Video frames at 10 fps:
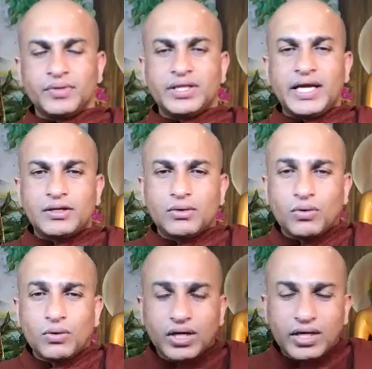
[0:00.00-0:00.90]
that
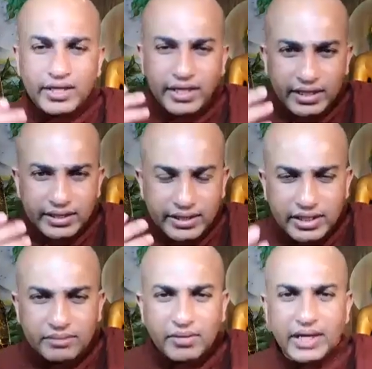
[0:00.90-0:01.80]
all created
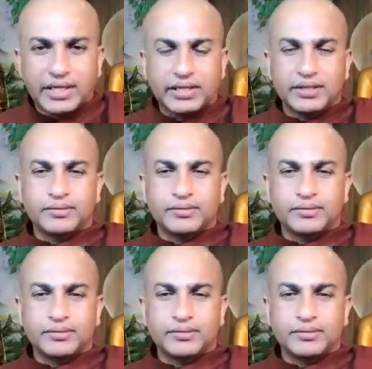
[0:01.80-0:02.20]
in mind